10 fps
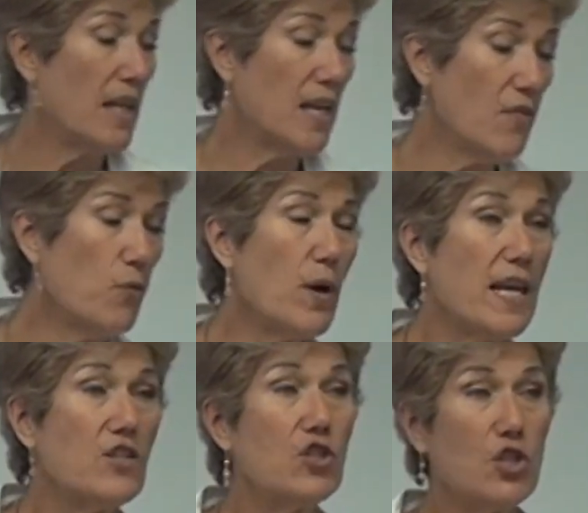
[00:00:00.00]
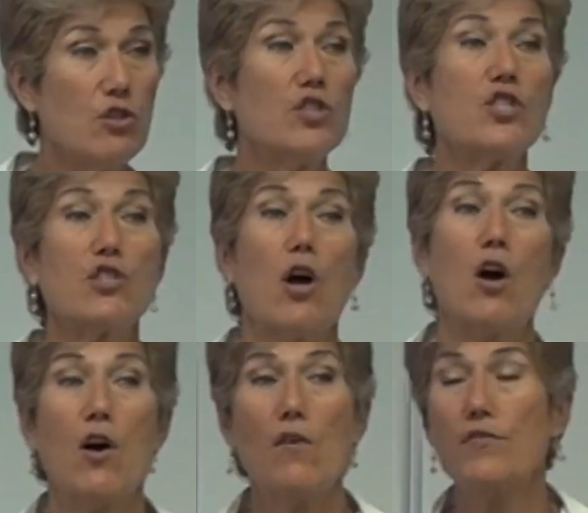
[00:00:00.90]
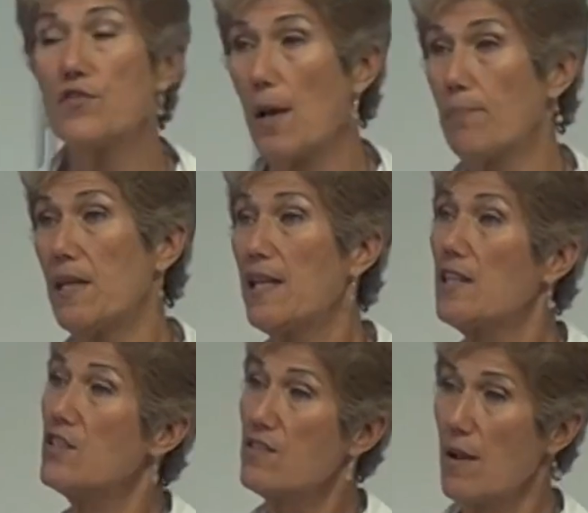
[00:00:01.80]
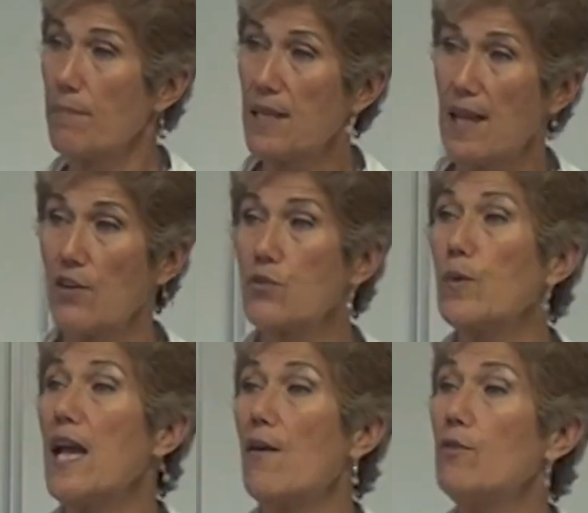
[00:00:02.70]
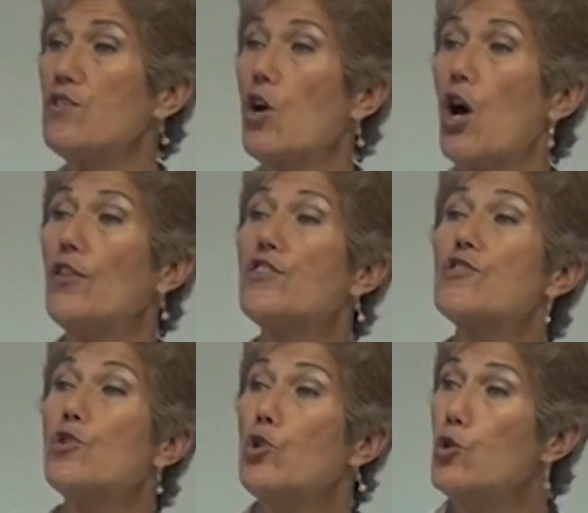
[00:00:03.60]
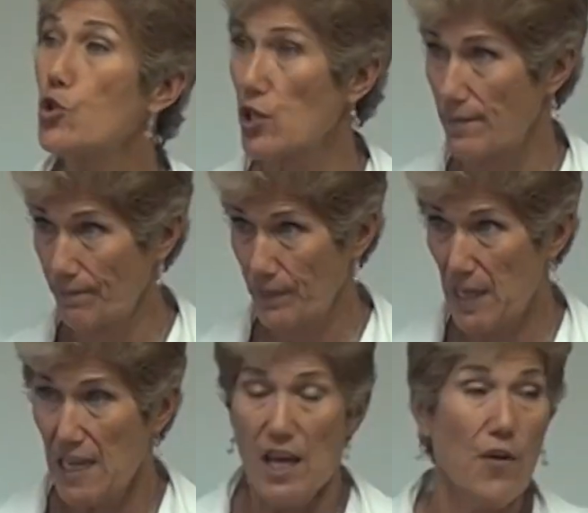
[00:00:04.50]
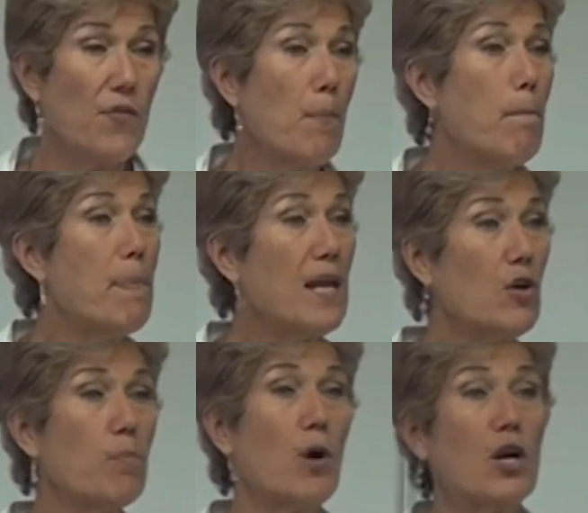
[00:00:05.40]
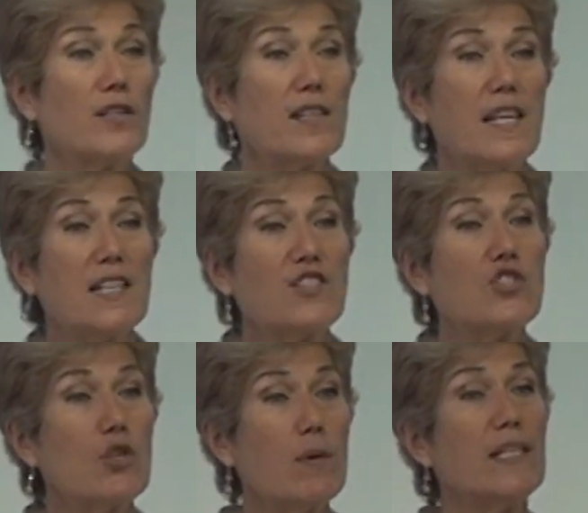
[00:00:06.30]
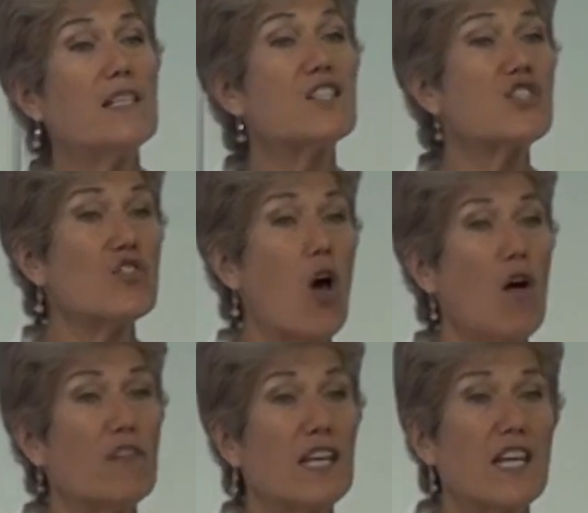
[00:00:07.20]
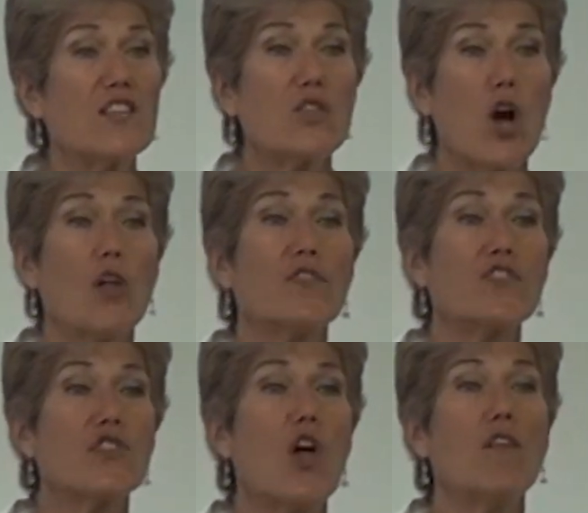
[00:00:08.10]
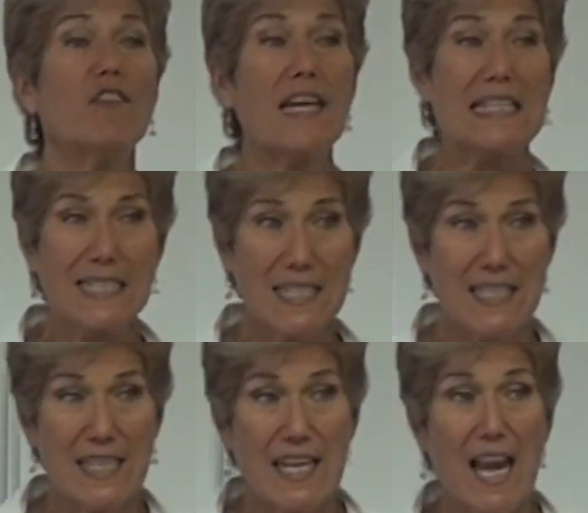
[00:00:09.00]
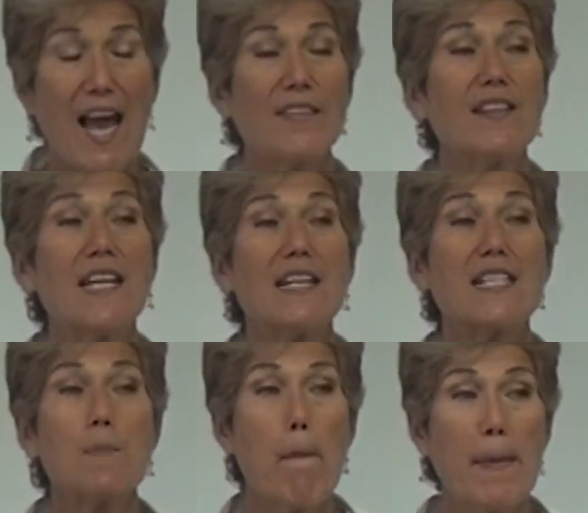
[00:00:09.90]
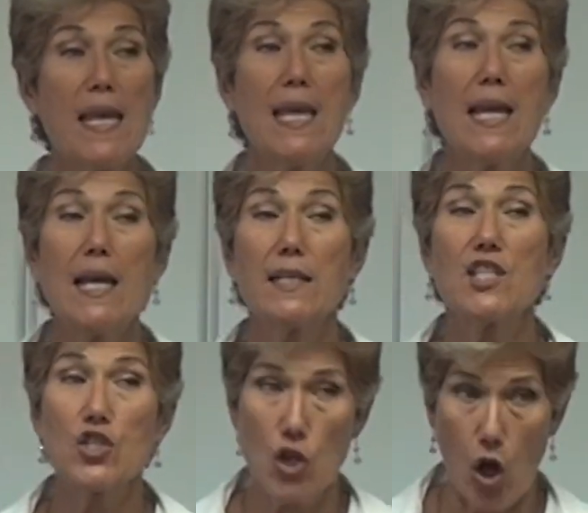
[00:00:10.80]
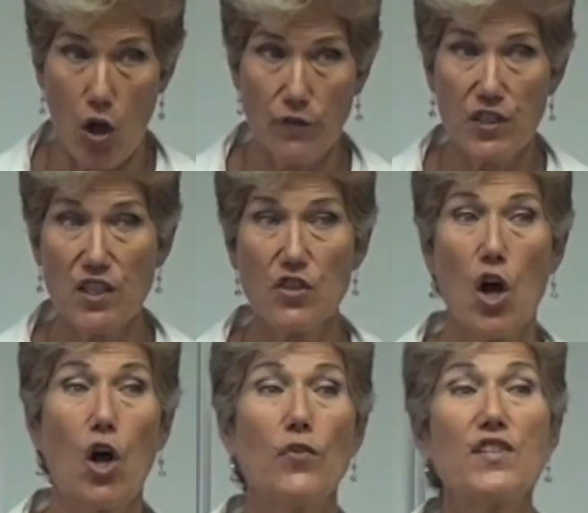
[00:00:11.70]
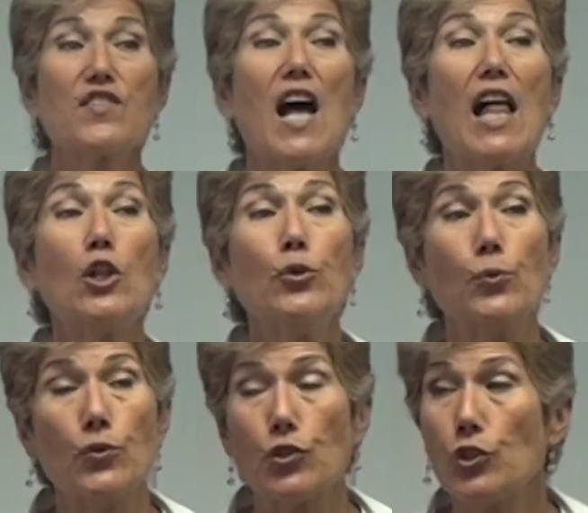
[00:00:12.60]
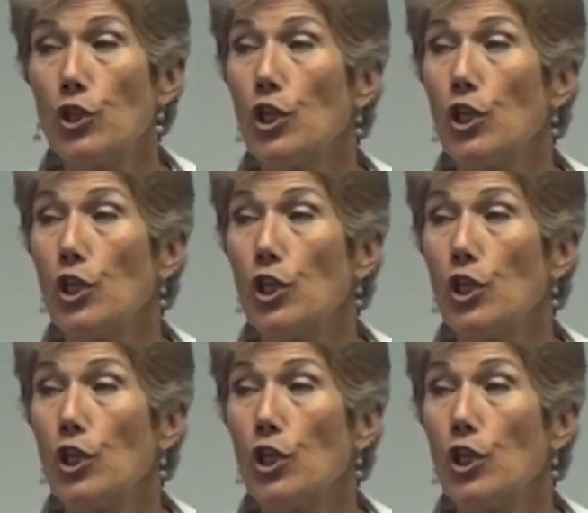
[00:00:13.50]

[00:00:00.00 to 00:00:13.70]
If we do dissolve something into something else, we have what's called a solution. The bigger part, the thing that's doing the dissolving, is called the solvent, and the thing that's being dissolved is called the solute.